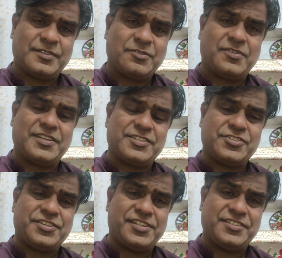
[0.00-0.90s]
What
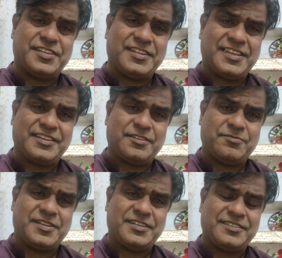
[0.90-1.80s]
is Schengen
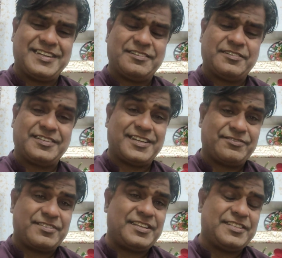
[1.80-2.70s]
Agreement? That
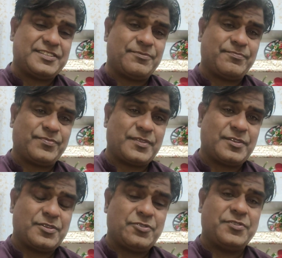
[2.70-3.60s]
countries
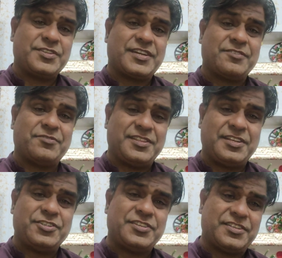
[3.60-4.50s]
which are
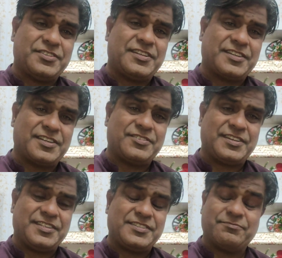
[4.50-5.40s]
within Schengen
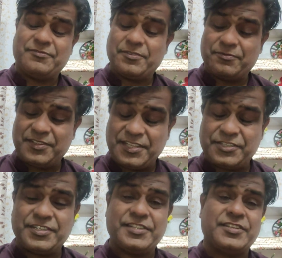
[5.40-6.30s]
countries,
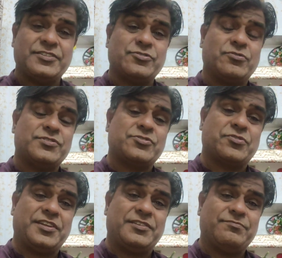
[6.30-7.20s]
within Schengen zone,
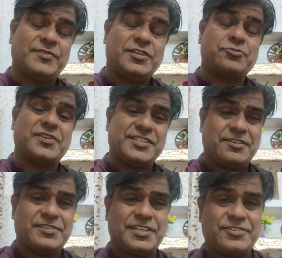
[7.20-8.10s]

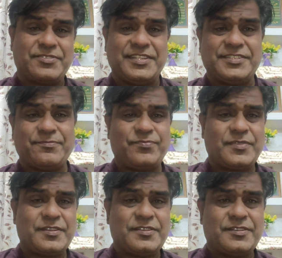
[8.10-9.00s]
27 countries,
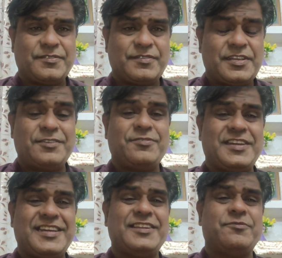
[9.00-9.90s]
if
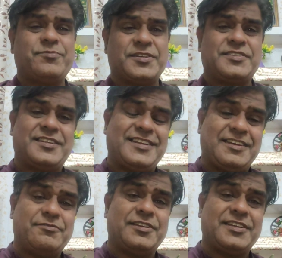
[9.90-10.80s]
any person
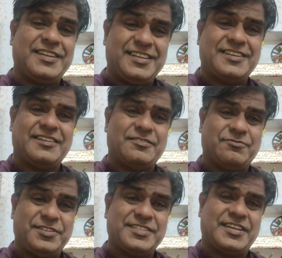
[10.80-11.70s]
having legal
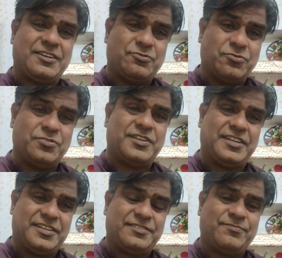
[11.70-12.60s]
visa
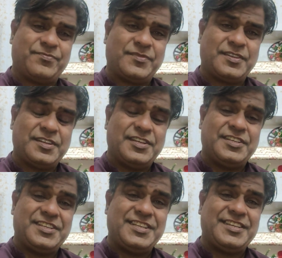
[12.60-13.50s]
holder,
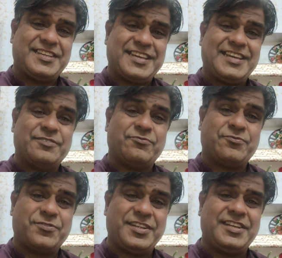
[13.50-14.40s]
he can
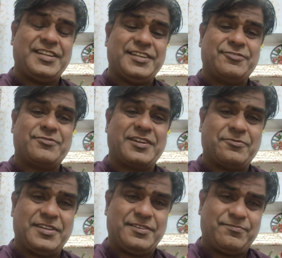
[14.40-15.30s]
freely
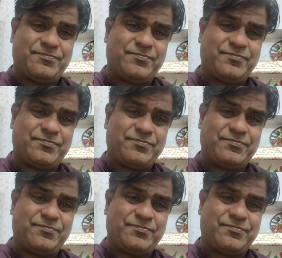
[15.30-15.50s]
travel